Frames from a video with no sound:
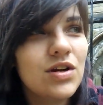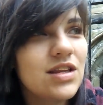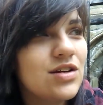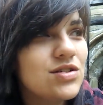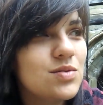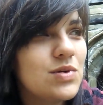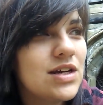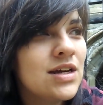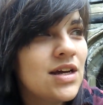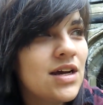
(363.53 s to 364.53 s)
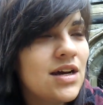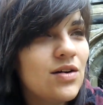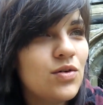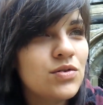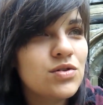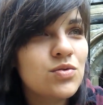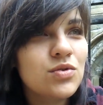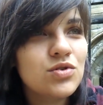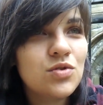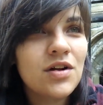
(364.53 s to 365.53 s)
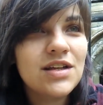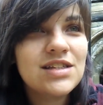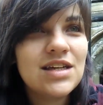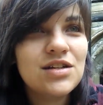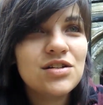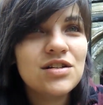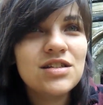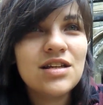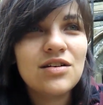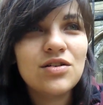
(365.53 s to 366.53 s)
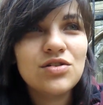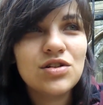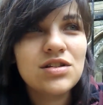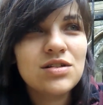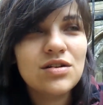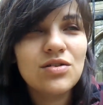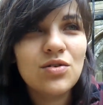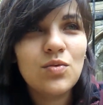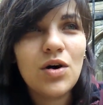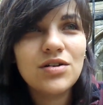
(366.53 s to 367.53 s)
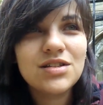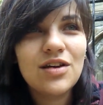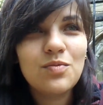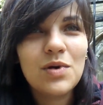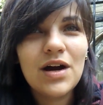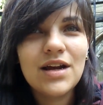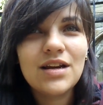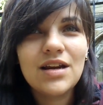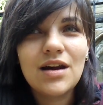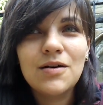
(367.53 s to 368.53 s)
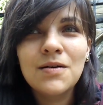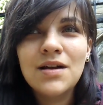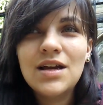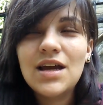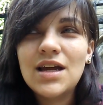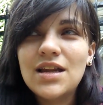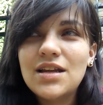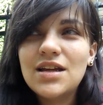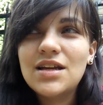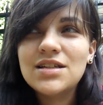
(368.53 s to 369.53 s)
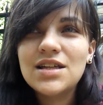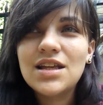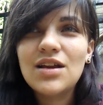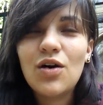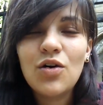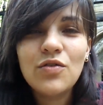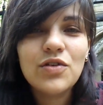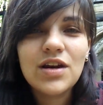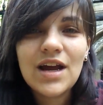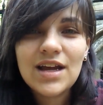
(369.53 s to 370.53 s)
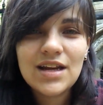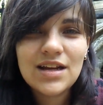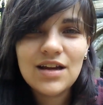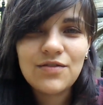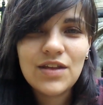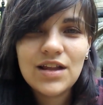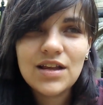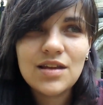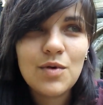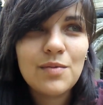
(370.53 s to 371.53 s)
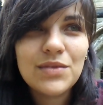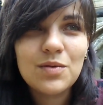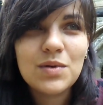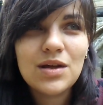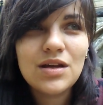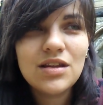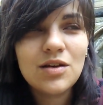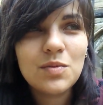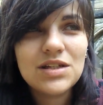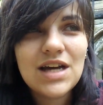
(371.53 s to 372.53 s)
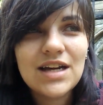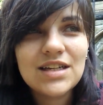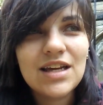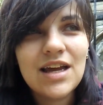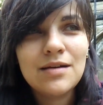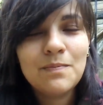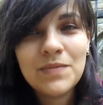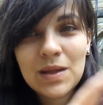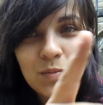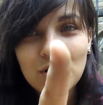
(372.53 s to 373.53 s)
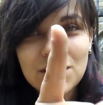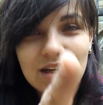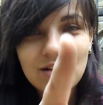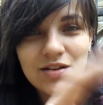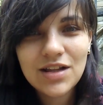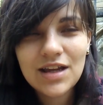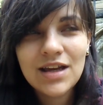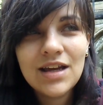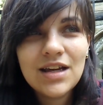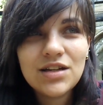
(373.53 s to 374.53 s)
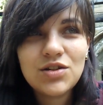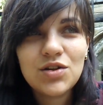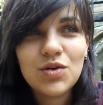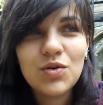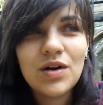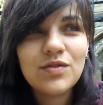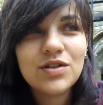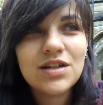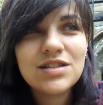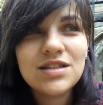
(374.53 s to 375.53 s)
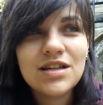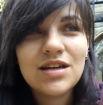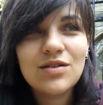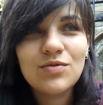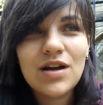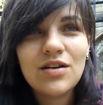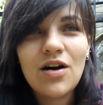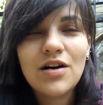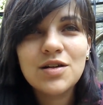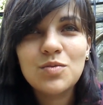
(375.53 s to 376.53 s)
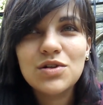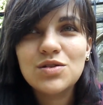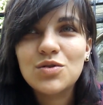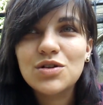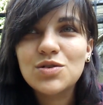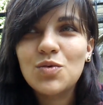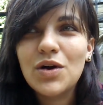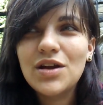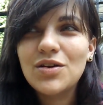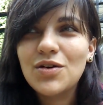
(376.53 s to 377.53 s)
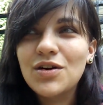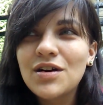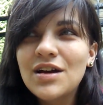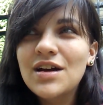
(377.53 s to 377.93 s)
for it. They used to be old school trolley stations that are just little walls left behind now, and he said that overnight, if they clean them up, they'll be they'll be tagged again, particularly to whoever does the red octopus or squid or